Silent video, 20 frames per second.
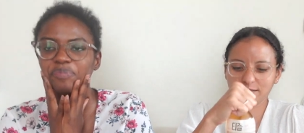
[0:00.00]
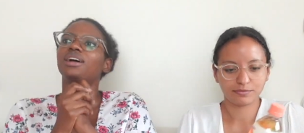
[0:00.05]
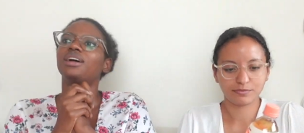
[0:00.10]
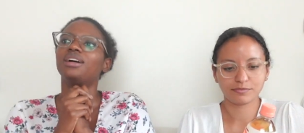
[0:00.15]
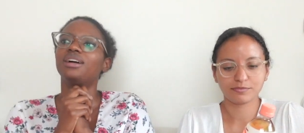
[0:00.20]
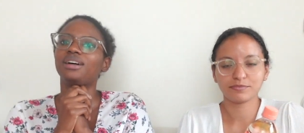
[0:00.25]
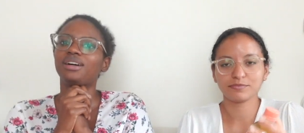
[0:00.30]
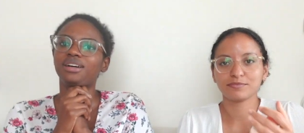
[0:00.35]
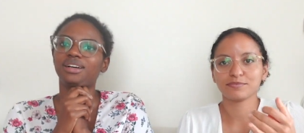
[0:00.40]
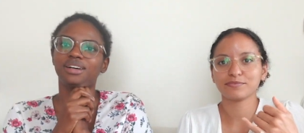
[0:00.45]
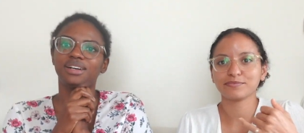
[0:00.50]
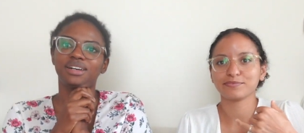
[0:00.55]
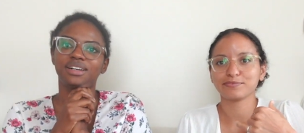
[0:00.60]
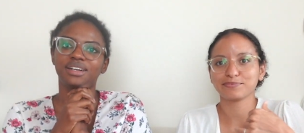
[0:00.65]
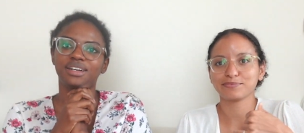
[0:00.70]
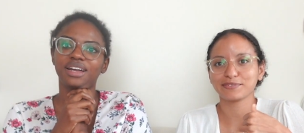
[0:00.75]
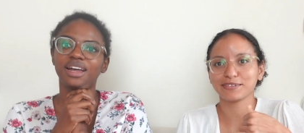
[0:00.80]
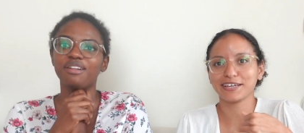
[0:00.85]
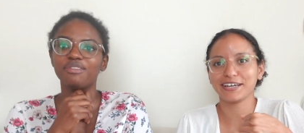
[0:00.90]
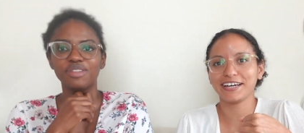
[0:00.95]

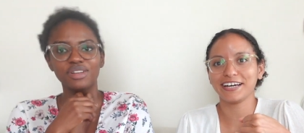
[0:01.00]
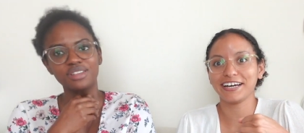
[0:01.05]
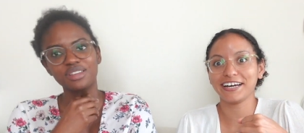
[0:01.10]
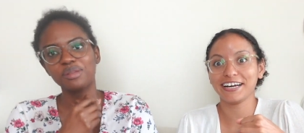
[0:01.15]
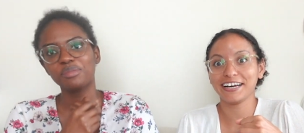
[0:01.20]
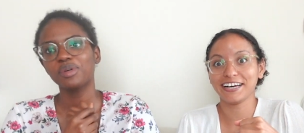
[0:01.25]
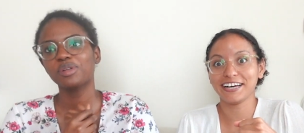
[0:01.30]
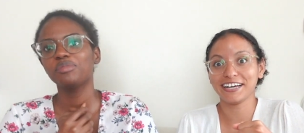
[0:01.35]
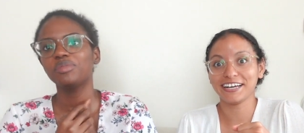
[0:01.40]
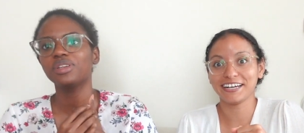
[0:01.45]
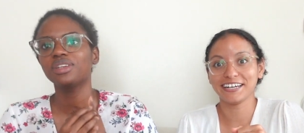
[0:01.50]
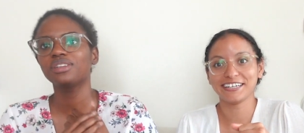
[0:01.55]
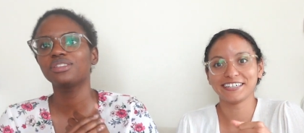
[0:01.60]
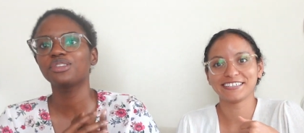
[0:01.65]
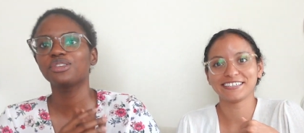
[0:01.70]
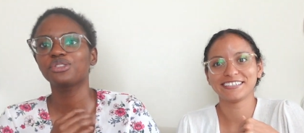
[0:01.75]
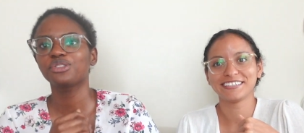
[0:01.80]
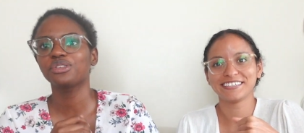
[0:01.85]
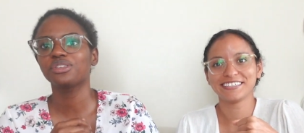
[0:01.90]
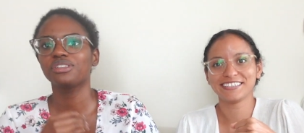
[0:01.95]
Speaker 1: Ah, every time I begin
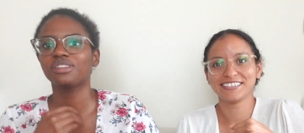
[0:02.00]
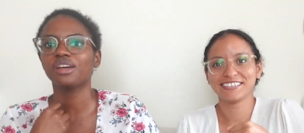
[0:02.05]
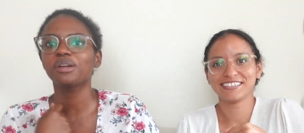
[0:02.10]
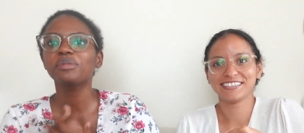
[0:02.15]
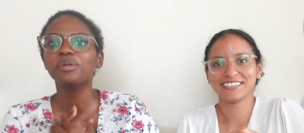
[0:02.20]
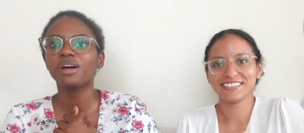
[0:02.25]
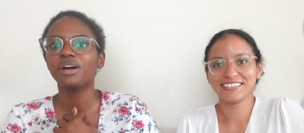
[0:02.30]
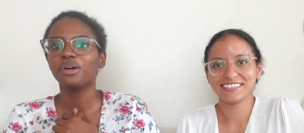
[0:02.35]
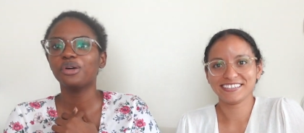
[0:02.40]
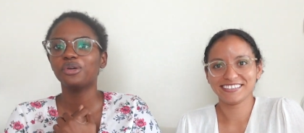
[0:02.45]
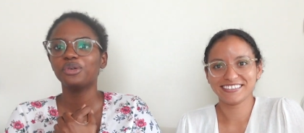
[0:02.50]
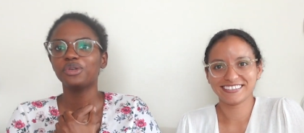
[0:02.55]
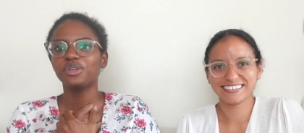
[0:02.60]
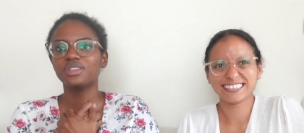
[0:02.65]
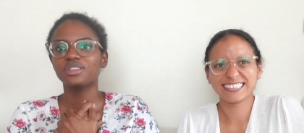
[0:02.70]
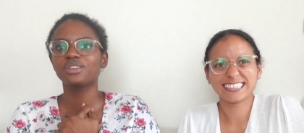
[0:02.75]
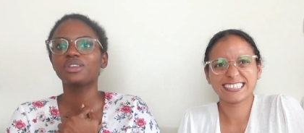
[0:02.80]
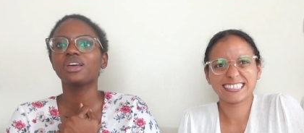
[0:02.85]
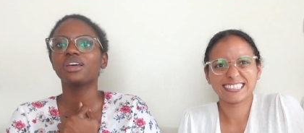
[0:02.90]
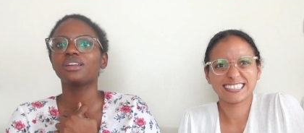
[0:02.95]
the story time, I
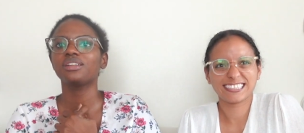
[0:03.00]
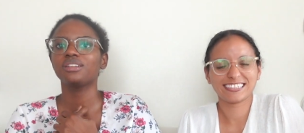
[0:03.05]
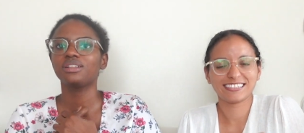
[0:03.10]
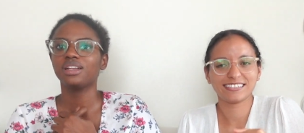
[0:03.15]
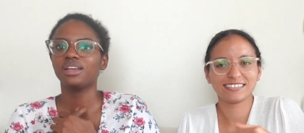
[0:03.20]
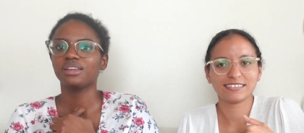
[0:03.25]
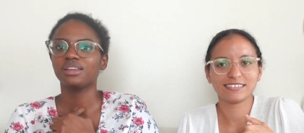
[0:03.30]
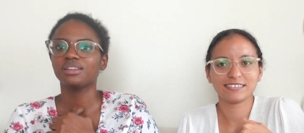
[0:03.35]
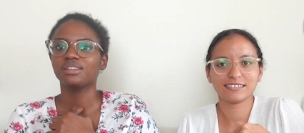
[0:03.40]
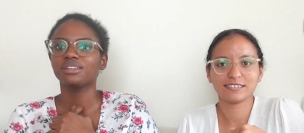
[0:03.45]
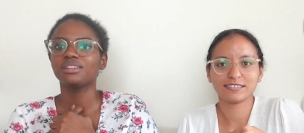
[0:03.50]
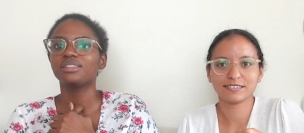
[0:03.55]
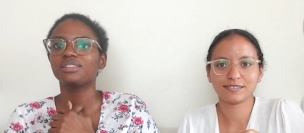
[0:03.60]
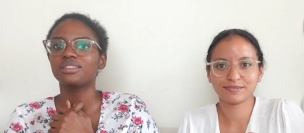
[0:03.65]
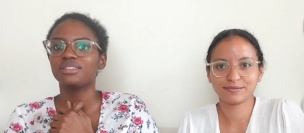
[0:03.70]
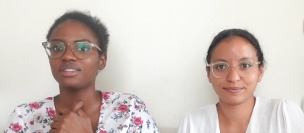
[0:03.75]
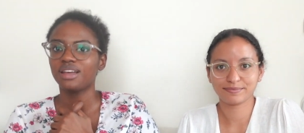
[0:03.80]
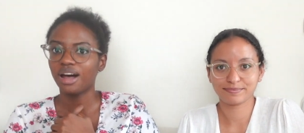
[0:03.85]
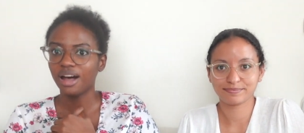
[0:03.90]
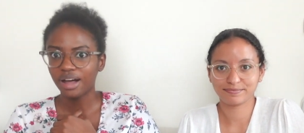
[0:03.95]
always get like a
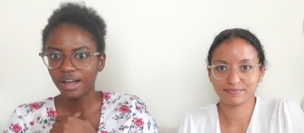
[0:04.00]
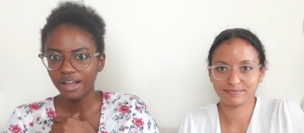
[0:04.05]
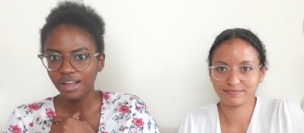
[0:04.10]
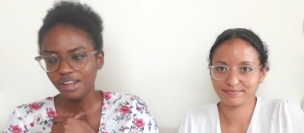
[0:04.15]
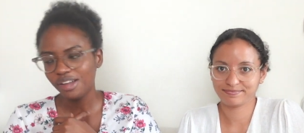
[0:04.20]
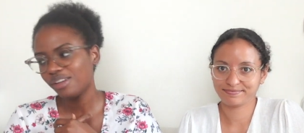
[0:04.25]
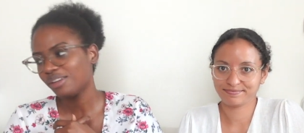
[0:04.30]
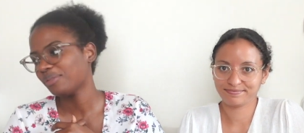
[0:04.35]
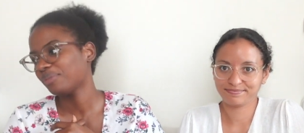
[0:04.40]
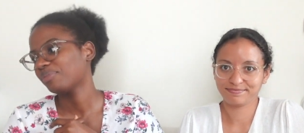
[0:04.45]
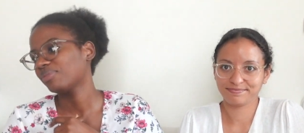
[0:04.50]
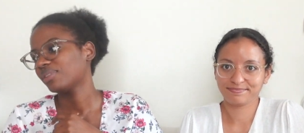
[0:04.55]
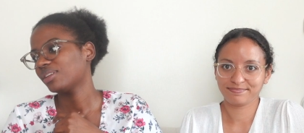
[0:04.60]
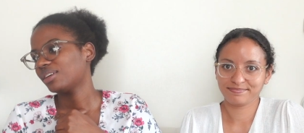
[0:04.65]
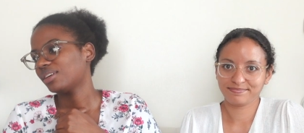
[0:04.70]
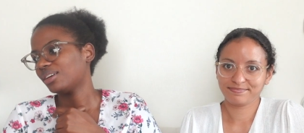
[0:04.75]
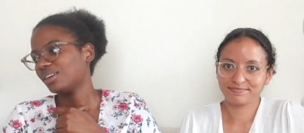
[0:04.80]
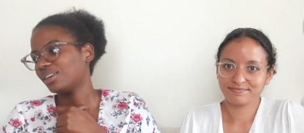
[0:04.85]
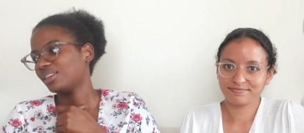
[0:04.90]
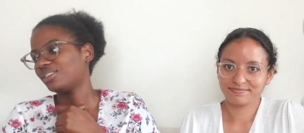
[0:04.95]
sigh.
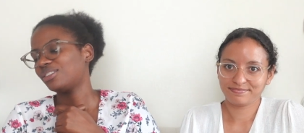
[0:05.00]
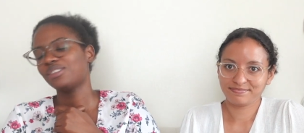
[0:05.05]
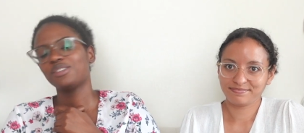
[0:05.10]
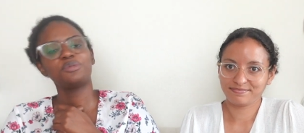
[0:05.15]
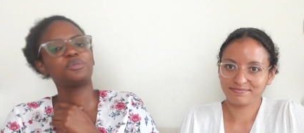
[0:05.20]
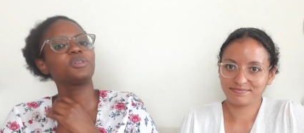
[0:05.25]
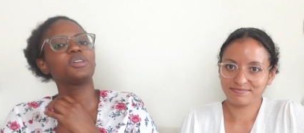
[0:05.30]
Just